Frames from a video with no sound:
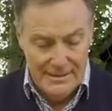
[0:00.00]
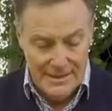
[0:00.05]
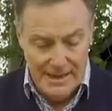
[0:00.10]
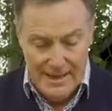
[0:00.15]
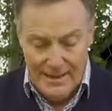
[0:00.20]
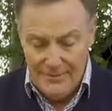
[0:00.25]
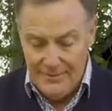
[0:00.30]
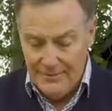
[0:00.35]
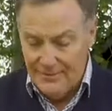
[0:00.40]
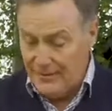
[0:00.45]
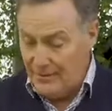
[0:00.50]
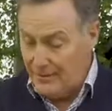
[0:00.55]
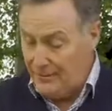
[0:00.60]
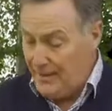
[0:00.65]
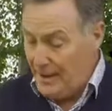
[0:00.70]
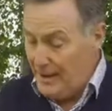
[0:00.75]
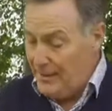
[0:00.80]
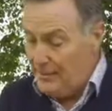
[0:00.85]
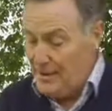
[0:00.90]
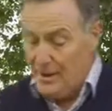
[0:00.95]
lengths. So
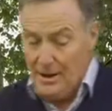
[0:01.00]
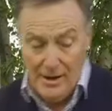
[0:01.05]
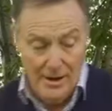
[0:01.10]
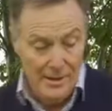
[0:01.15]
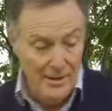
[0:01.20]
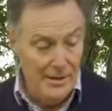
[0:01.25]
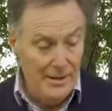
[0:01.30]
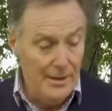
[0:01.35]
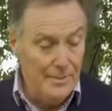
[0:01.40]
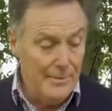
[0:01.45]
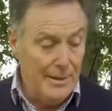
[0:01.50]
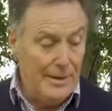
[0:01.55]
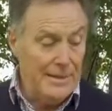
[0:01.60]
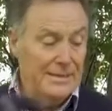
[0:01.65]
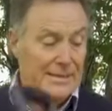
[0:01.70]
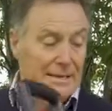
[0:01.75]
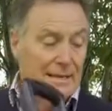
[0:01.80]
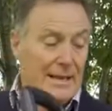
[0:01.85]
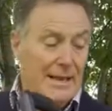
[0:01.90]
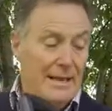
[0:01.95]
there we are,
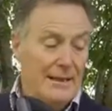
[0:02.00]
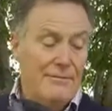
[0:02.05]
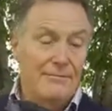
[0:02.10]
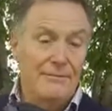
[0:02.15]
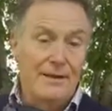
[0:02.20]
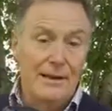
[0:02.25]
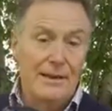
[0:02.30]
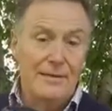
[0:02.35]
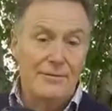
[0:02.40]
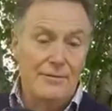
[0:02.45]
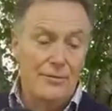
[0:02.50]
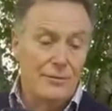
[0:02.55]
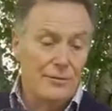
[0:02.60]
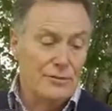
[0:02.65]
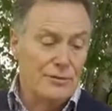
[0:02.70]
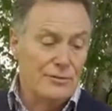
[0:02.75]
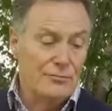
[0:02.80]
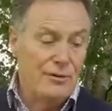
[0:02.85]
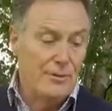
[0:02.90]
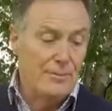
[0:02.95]
basically ready for
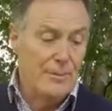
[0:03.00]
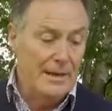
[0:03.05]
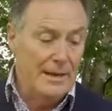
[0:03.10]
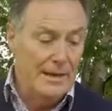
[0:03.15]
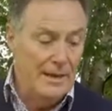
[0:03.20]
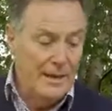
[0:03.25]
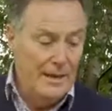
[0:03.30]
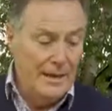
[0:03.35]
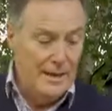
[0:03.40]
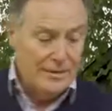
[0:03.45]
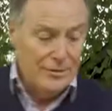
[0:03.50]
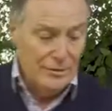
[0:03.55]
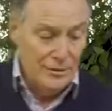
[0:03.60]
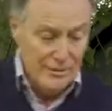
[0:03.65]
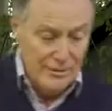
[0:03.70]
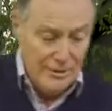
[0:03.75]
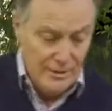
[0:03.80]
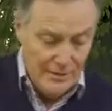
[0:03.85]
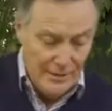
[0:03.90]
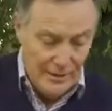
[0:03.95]
trimming. It's
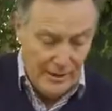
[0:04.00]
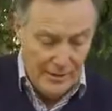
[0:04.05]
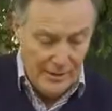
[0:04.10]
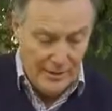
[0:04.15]
also got